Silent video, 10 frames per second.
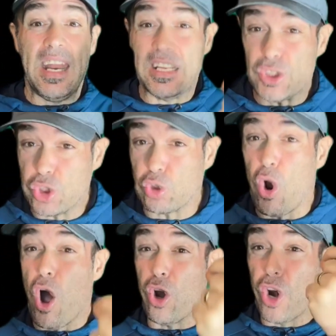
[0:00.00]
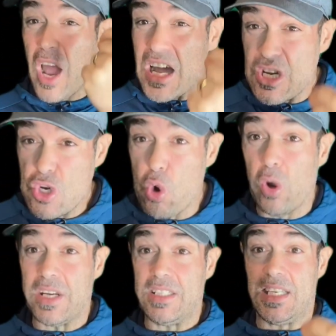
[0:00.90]
and a stronger
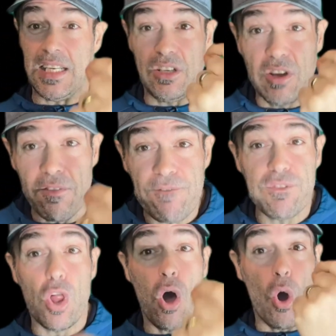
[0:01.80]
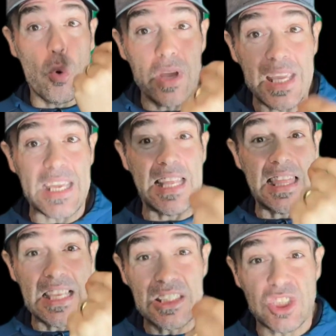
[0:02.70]
anointing to flow
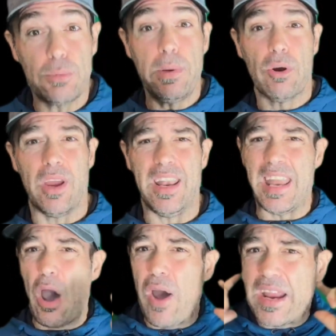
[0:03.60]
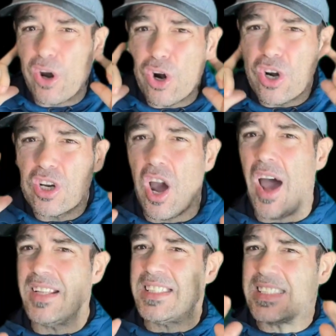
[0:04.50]
in the Spirit. Now, I heard
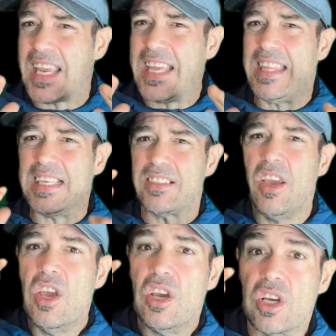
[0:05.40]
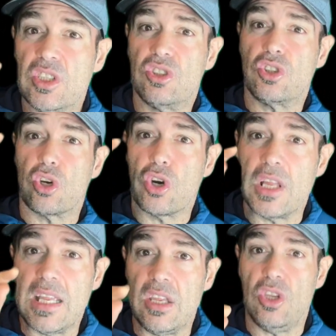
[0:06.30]
God say this
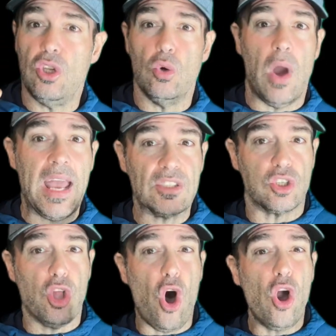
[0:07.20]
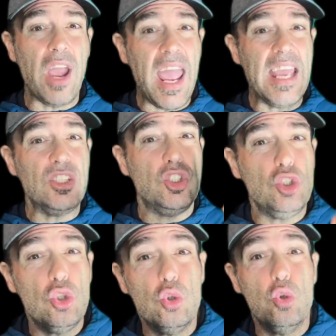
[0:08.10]
concerning you. As long as
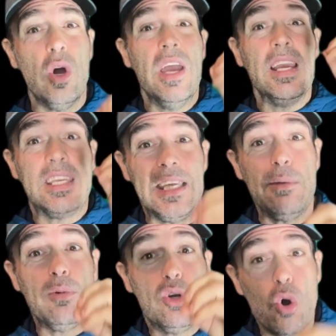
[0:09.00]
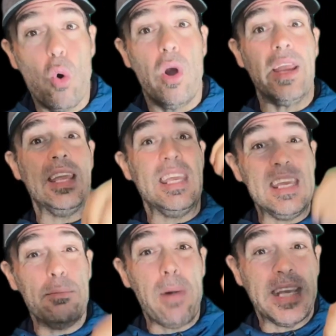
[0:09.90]
you keep going
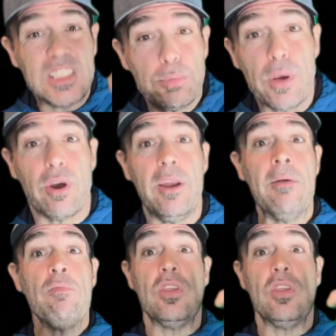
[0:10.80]
in my Spirit,